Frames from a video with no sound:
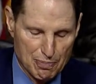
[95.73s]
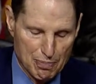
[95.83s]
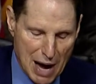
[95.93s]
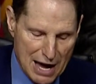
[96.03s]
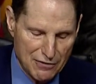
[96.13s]

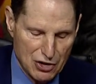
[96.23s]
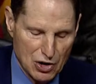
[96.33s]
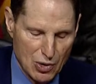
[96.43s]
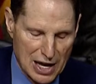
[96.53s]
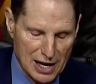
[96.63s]
My
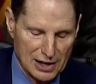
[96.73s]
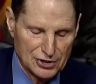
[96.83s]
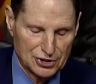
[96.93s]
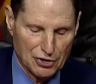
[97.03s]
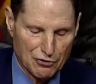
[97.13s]
view
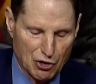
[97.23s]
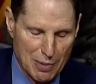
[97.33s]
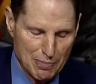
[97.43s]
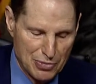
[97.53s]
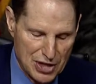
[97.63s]
is,
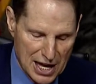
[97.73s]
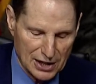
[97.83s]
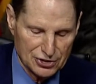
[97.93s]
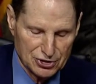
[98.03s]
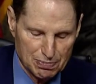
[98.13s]
from
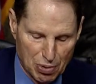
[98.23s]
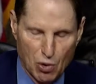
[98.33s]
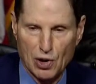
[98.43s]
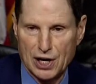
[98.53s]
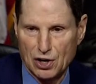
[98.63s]
this
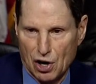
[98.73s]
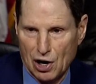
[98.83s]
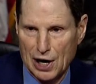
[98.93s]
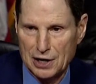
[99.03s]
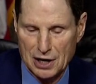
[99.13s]
point
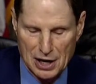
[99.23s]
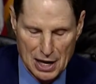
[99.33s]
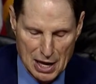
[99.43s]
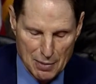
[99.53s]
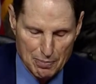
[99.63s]
on,
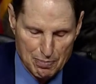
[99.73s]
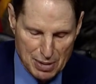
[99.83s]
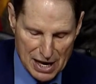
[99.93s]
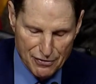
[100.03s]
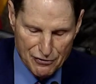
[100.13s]

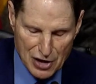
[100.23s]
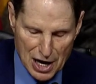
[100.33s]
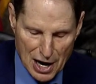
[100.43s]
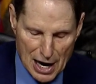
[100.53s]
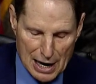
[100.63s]

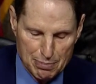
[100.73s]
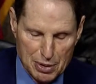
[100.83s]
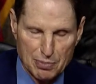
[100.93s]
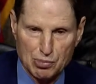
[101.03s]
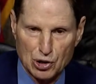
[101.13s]
beefing
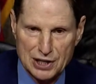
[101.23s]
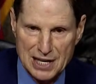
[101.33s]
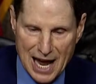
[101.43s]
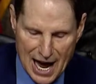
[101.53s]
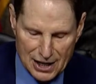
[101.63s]
up
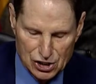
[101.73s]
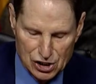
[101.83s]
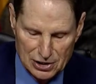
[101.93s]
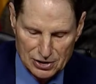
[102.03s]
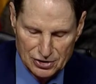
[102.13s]

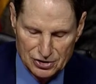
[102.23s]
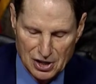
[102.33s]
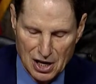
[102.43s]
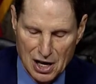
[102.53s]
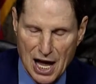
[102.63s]
protections
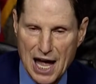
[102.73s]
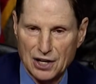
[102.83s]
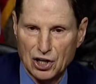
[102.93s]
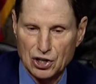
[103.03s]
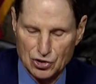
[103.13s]

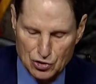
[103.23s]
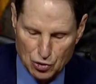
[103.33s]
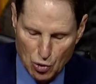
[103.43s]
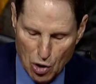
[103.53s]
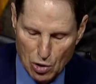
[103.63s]
and
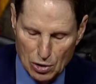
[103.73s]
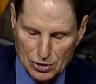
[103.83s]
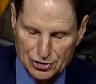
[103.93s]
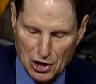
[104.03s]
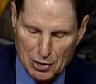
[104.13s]

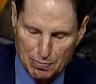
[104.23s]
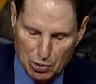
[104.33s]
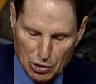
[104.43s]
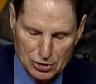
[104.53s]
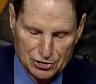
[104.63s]
controls on
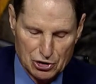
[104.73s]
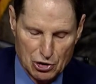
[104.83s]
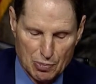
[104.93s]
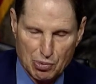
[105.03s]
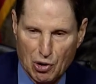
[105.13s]

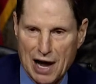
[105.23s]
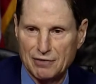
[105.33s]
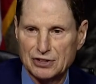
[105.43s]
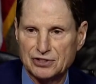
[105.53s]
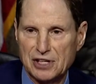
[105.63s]
personal
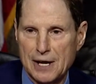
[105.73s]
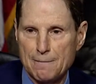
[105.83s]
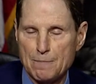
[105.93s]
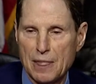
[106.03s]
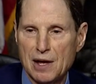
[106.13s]
privacy
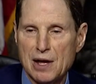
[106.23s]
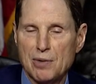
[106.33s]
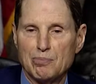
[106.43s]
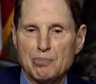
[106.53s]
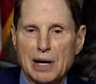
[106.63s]

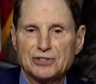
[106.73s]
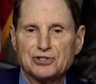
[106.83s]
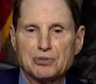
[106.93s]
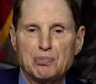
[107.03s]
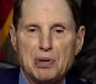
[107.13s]

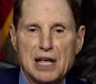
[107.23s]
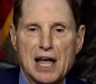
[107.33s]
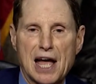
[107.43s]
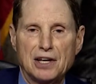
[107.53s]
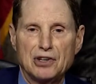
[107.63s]
must be
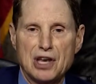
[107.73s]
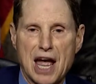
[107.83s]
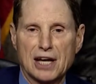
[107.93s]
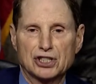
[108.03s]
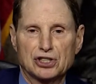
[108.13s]
a
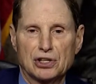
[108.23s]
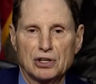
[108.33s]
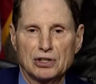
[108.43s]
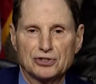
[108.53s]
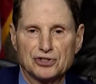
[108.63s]

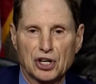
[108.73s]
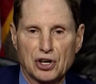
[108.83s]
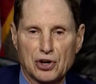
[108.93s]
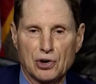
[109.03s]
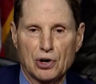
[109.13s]
national
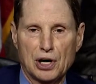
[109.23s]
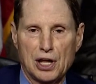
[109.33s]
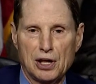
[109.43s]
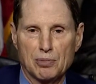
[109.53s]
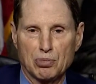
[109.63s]

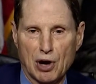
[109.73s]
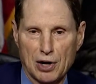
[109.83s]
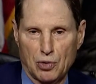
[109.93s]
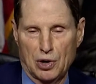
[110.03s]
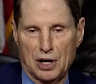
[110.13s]
security
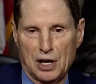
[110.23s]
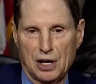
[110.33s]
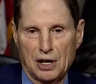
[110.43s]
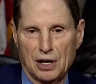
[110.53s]
priority.